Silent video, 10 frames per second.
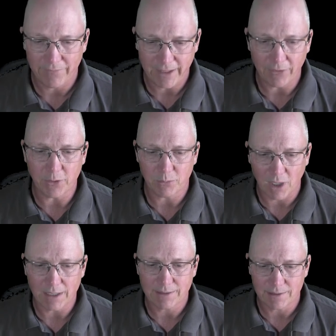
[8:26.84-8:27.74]
the other
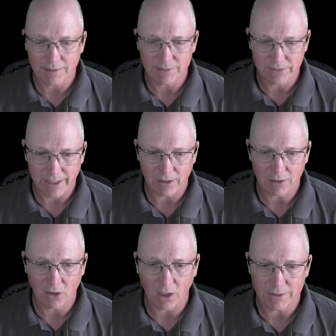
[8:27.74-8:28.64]
processes that
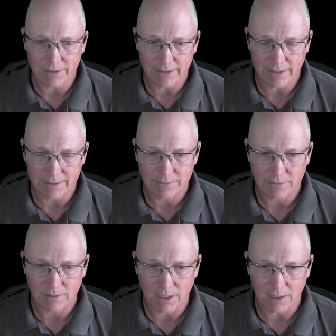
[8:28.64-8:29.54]
are causing
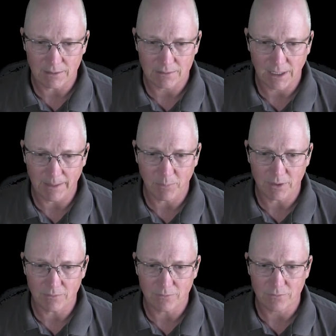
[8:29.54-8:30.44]
this type
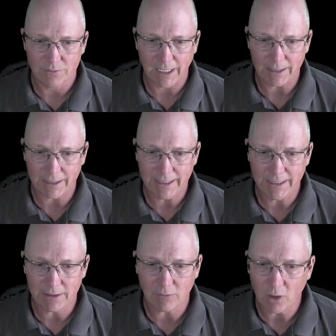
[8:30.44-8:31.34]
of tidal
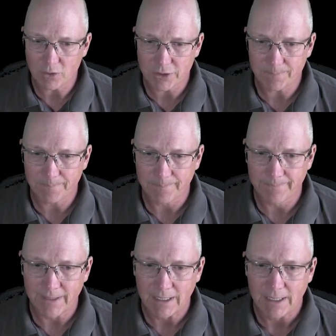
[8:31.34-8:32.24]
heating erosion.
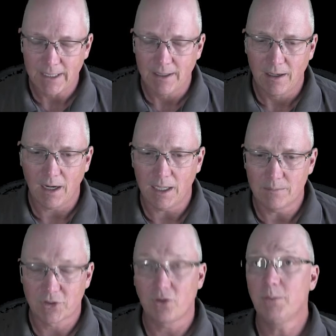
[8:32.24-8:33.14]

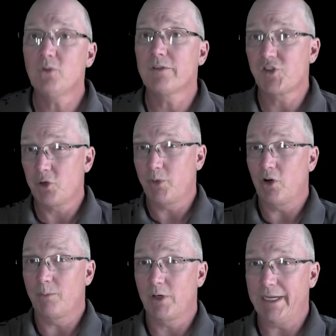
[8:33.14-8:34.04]
So the moons of
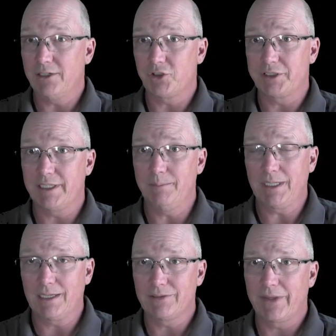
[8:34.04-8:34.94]
Jupiter are pretty interesting
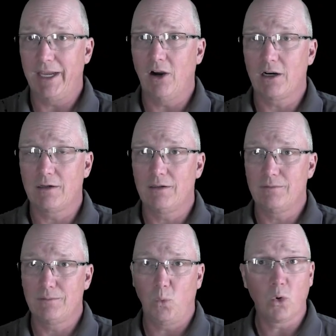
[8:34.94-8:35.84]
because they are
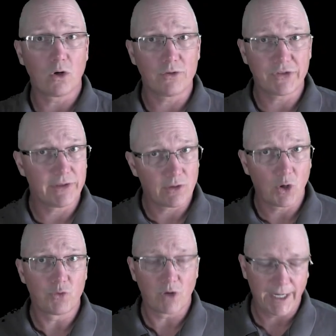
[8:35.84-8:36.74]
worlds in
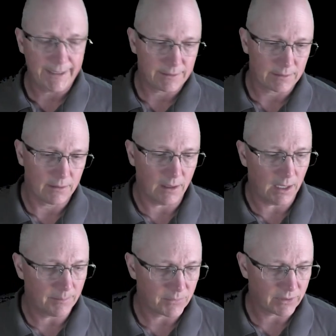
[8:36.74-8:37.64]
their own right,
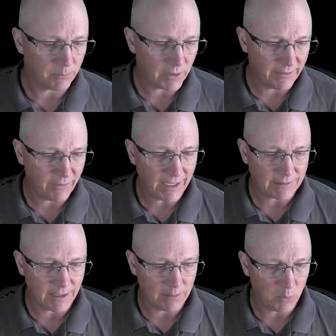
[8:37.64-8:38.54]
some pretty
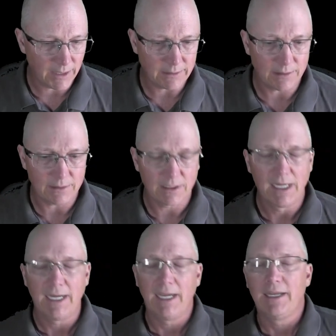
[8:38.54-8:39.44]
fascinating places.
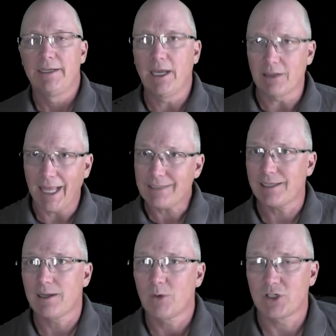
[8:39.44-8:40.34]
Now, the
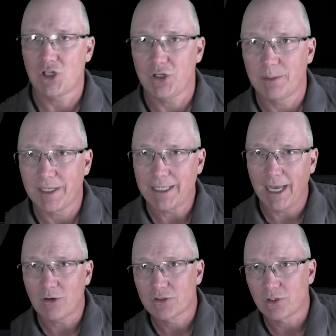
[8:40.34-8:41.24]
last thing I want to show you about
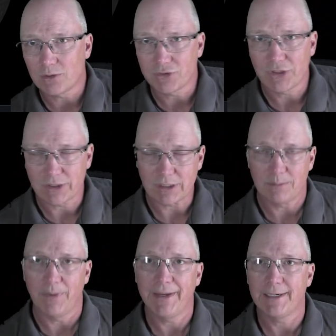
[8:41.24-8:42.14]
the outer solar
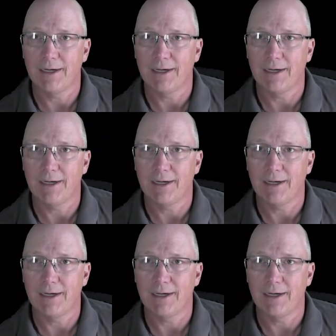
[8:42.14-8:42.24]
system